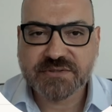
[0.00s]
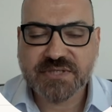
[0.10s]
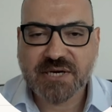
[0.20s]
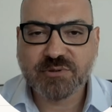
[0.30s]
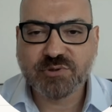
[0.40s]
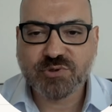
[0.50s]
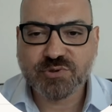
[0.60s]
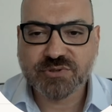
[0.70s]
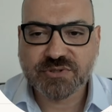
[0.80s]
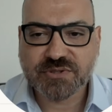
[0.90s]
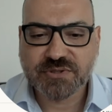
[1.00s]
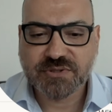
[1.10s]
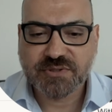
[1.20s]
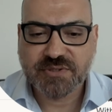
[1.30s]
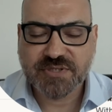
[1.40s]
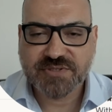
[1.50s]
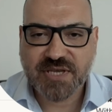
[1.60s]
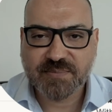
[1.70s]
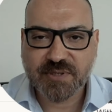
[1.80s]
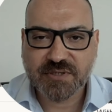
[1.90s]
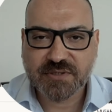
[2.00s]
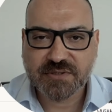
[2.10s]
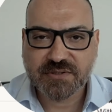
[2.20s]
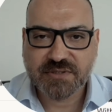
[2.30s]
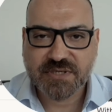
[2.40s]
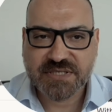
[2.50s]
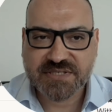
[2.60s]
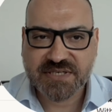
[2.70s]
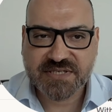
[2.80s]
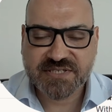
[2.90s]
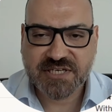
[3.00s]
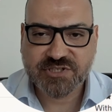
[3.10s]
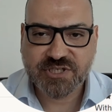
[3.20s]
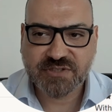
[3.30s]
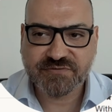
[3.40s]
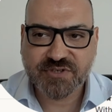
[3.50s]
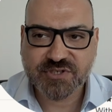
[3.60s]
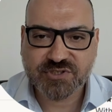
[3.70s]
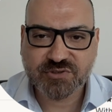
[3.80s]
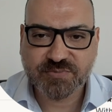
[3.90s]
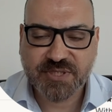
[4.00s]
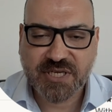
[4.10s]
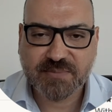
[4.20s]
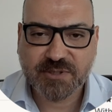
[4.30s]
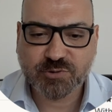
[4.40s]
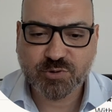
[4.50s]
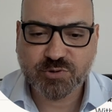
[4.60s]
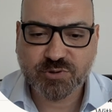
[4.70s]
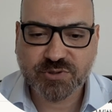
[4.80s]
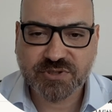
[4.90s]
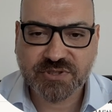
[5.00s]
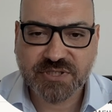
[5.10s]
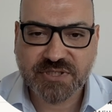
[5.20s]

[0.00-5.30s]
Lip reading: download the table as an Excel sheet first to be able to sort the